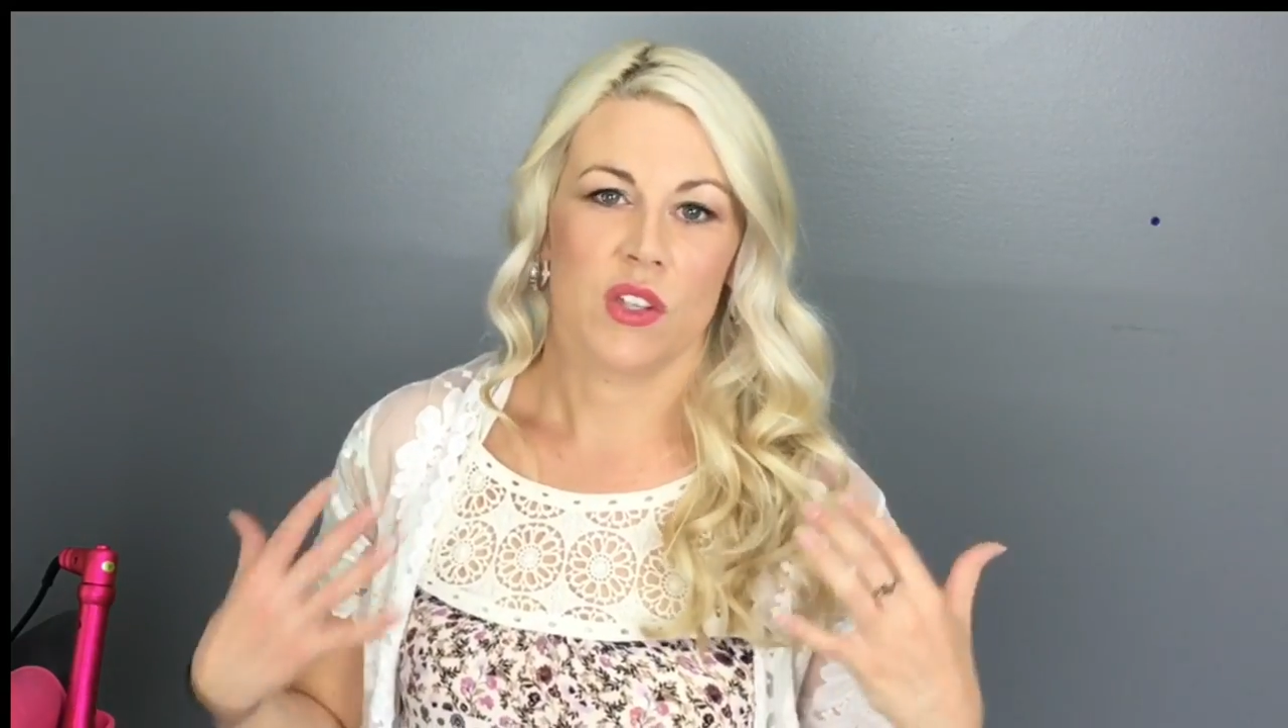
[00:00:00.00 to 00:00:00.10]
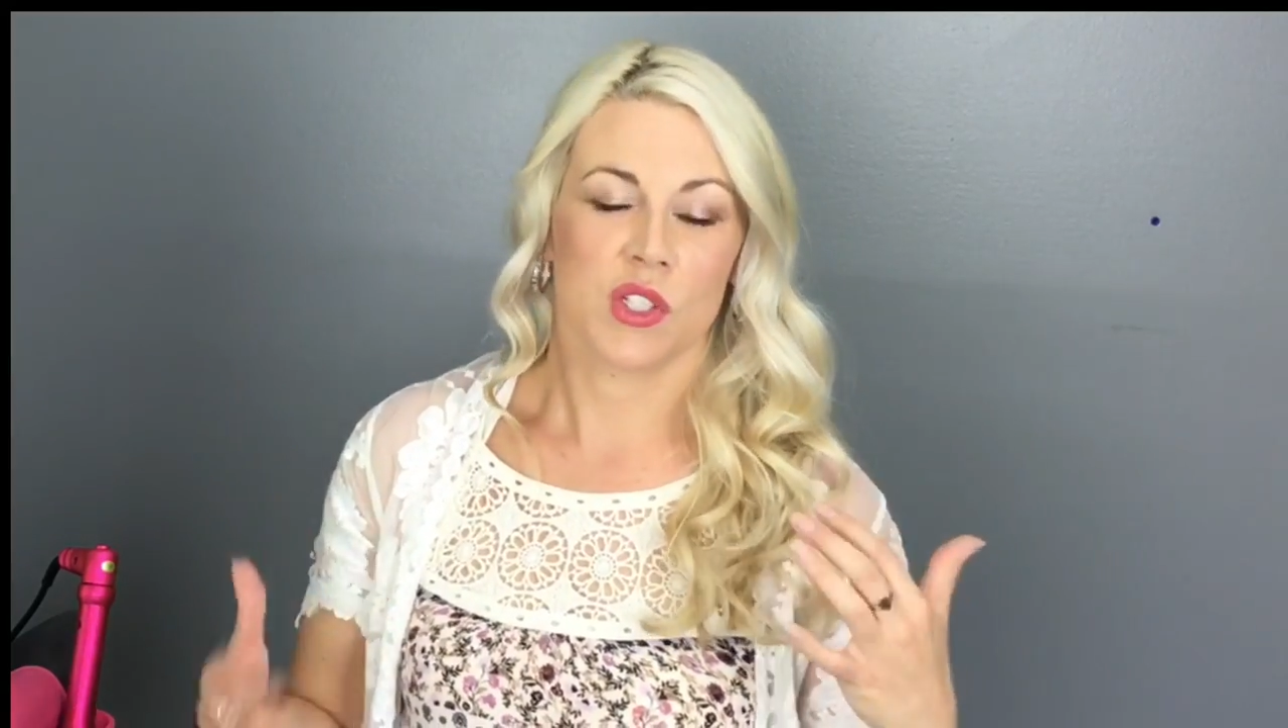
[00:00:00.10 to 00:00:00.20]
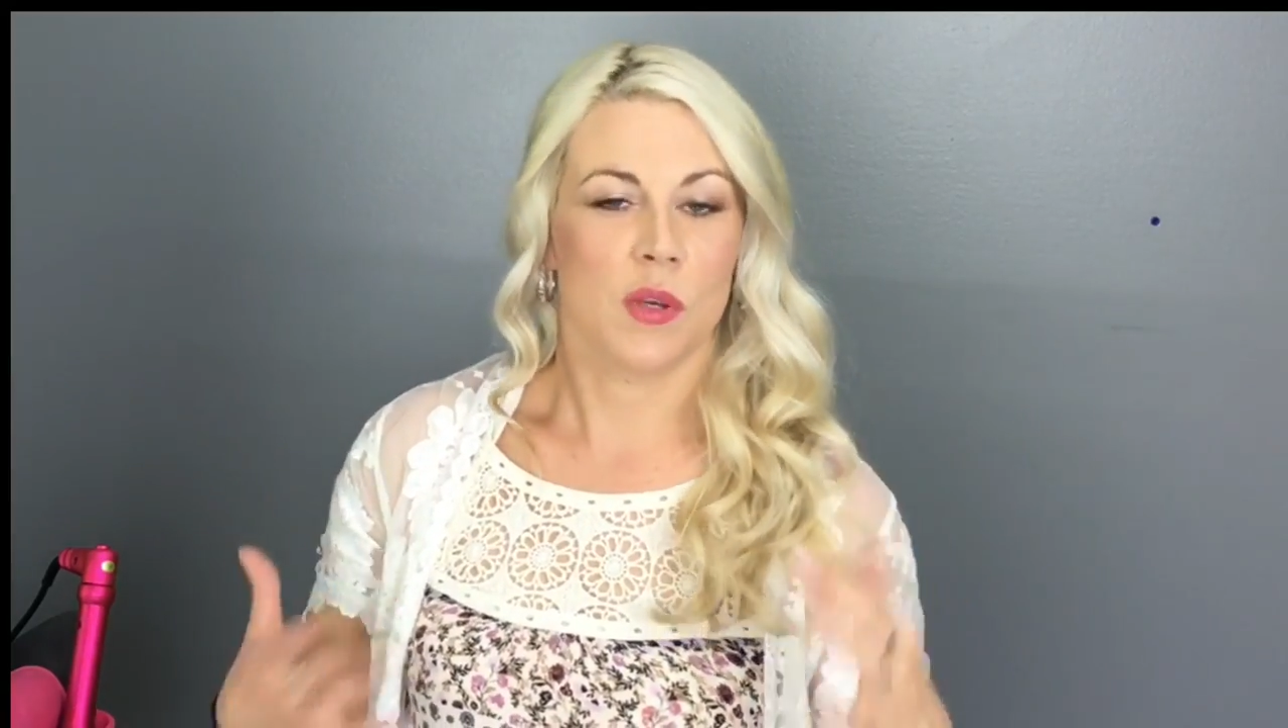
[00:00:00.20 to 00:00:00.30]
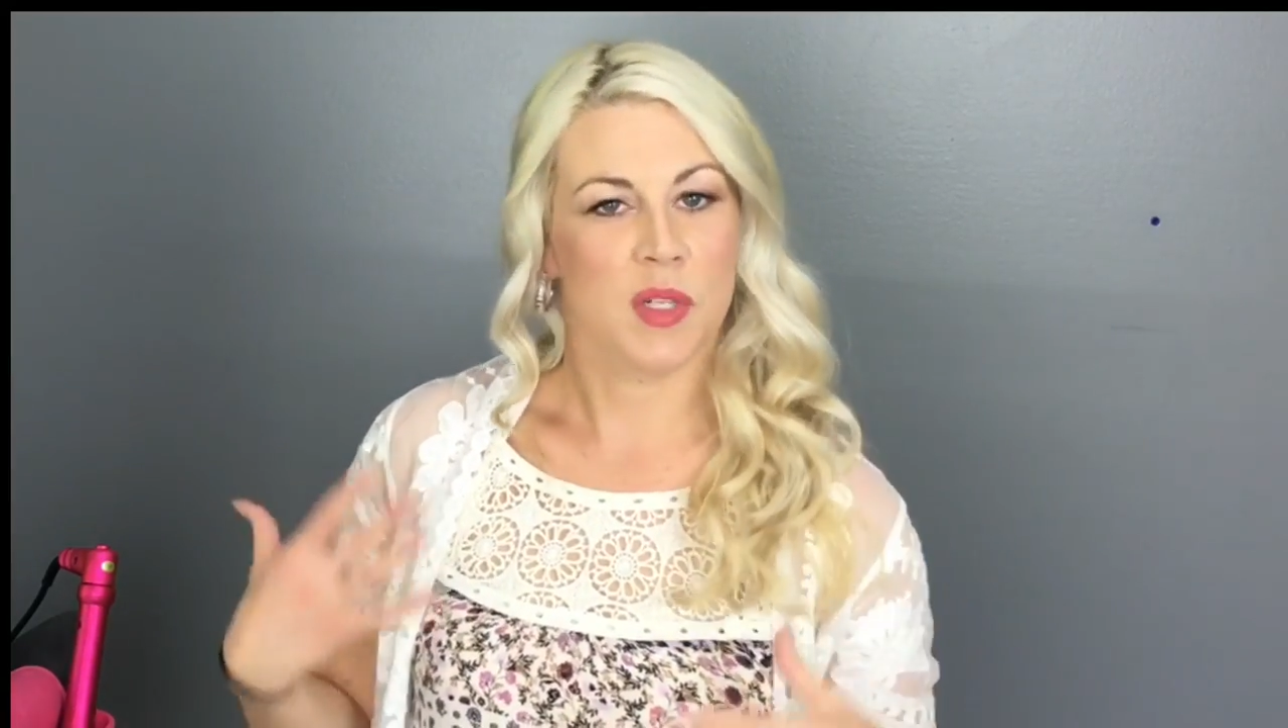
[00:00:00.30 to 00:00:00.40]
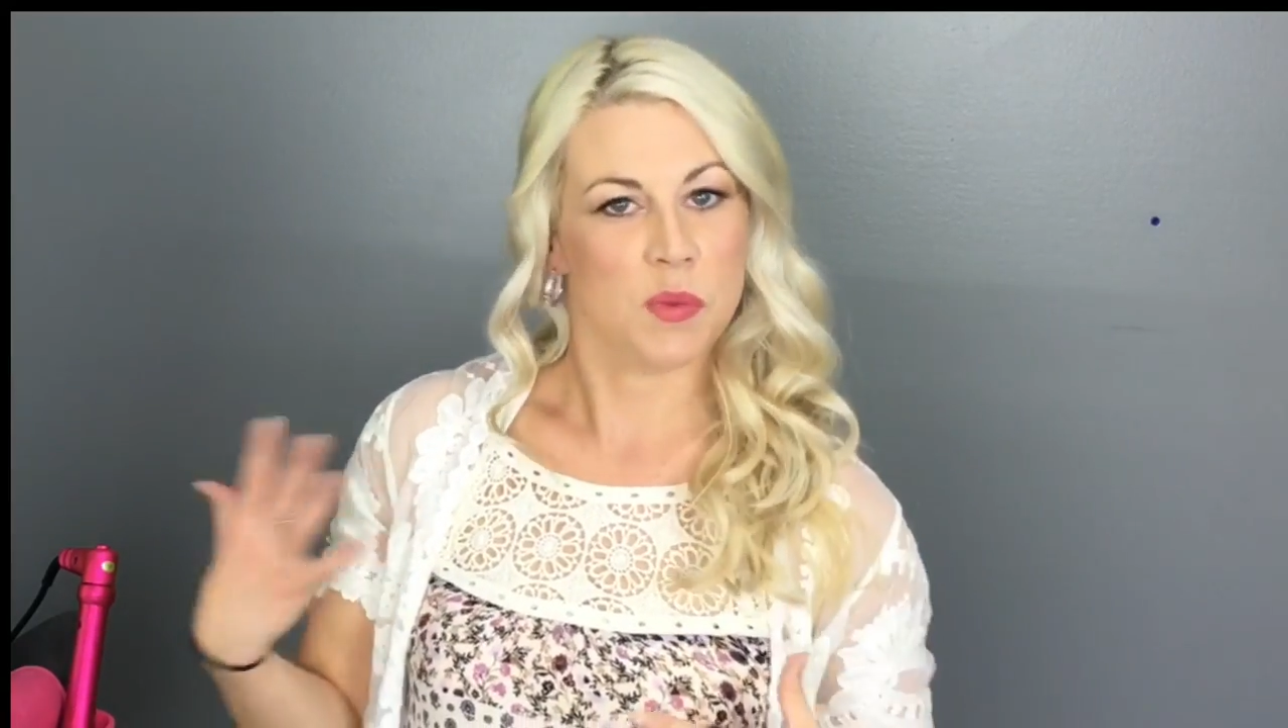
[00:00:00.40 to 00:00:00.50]
look
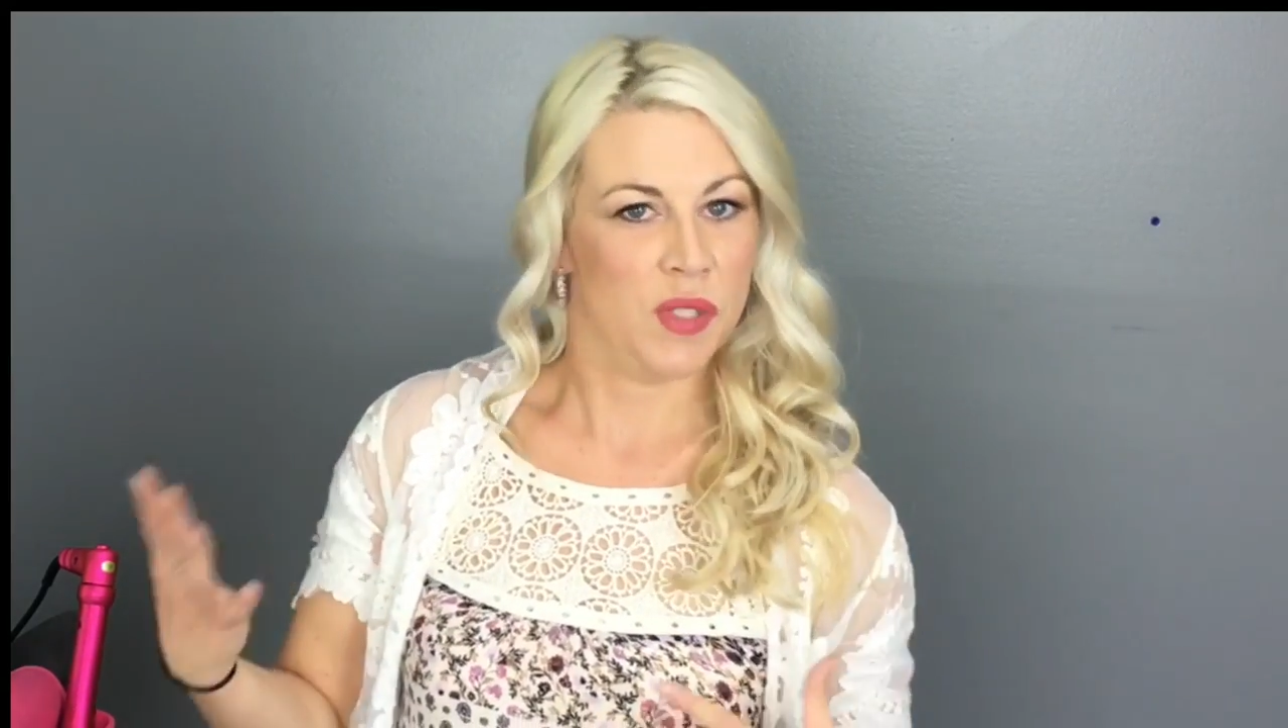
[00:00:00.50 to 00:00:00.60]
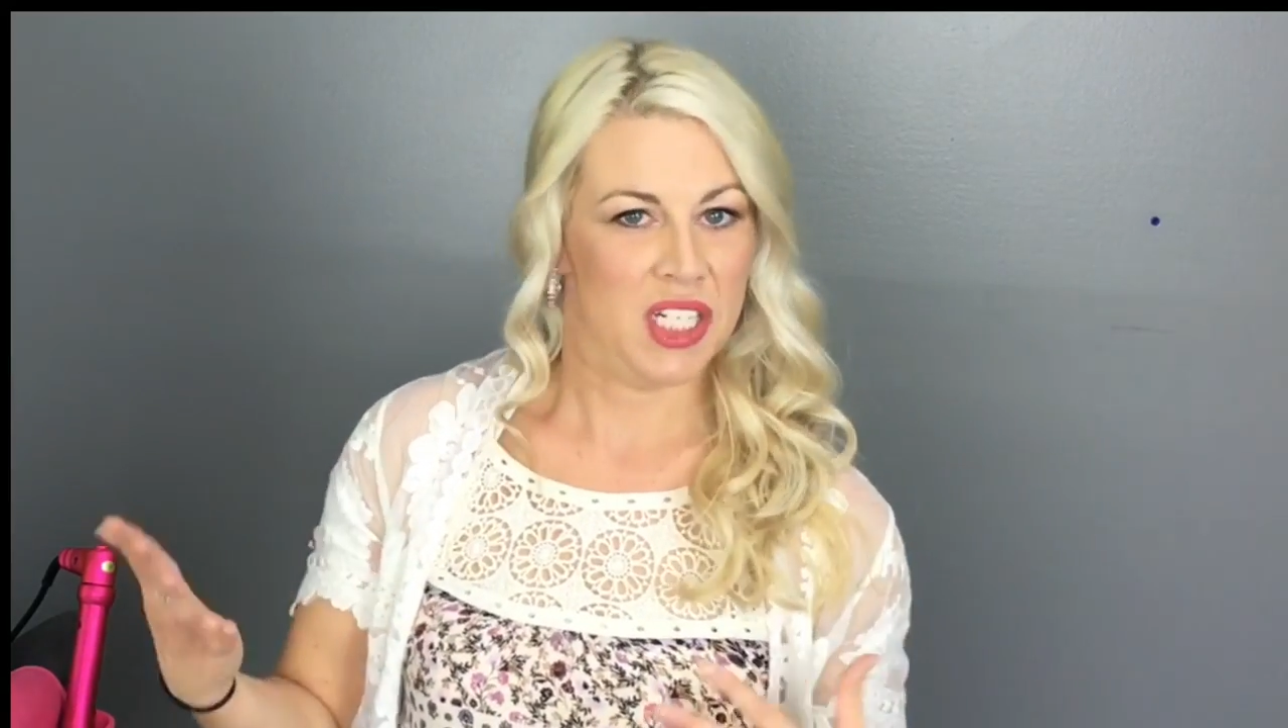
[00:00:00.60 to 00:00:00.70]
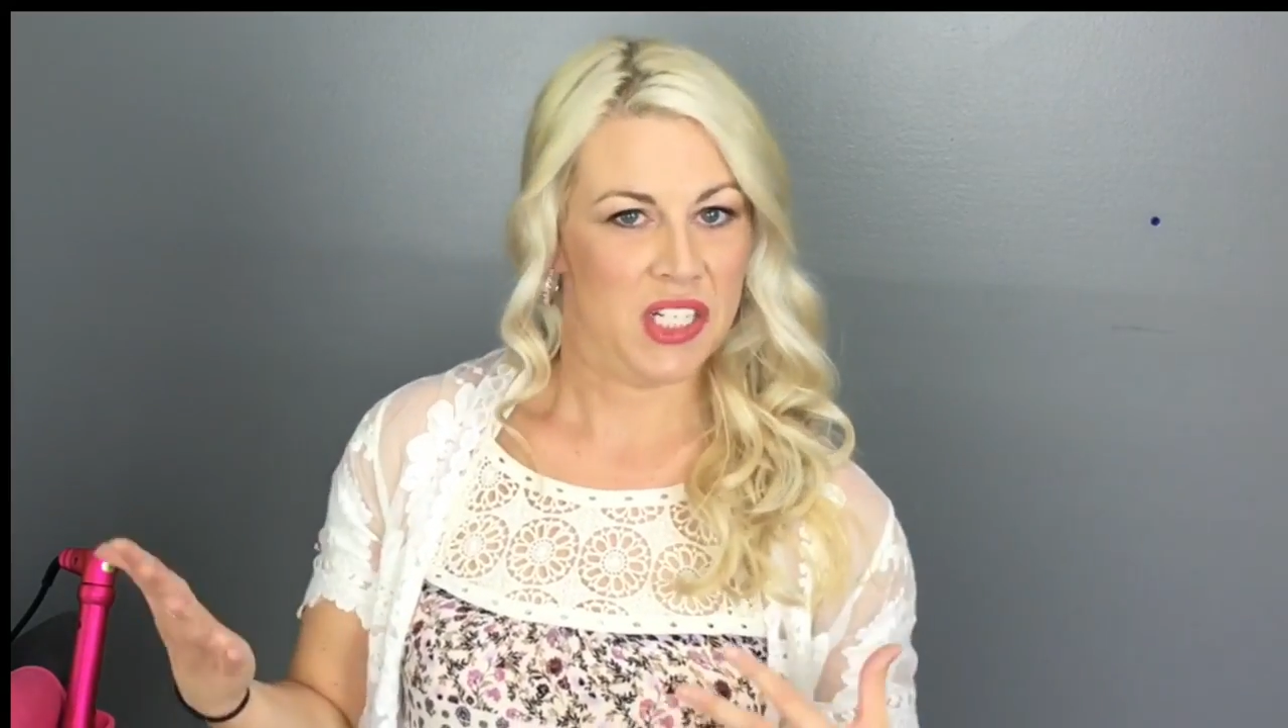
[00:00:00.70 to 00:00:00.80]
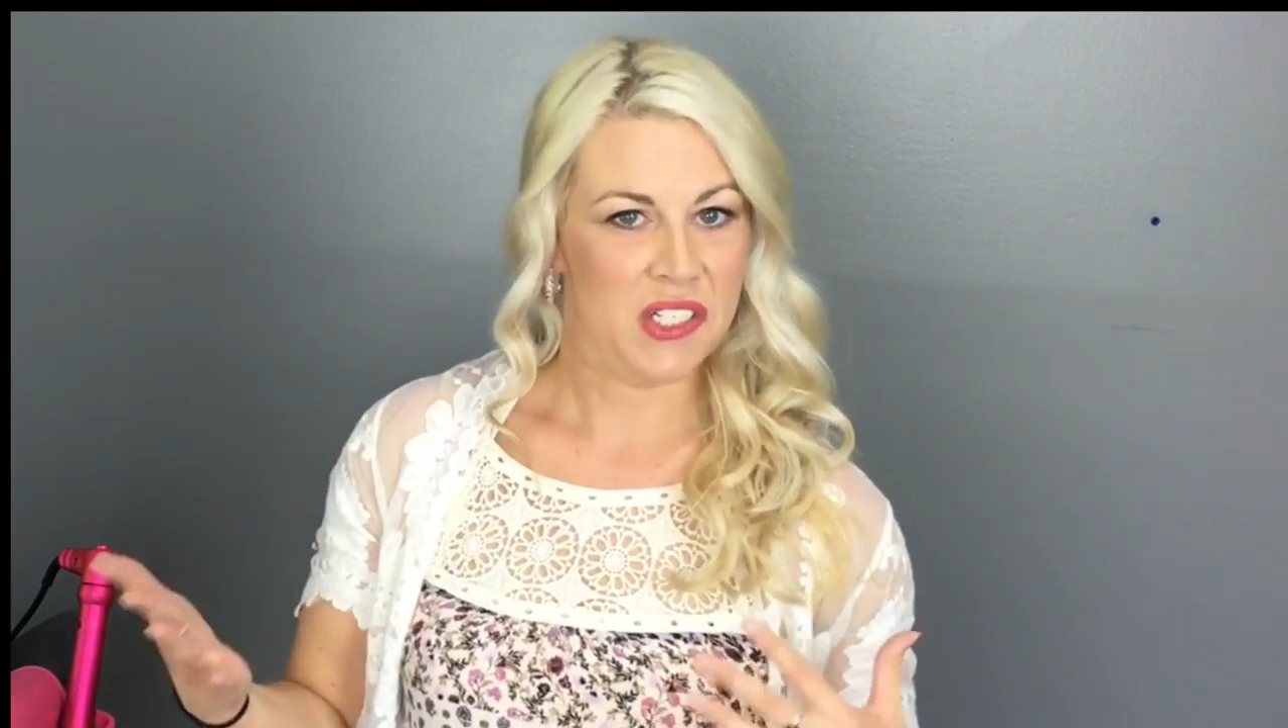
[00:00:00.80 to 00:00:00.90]
so much prettier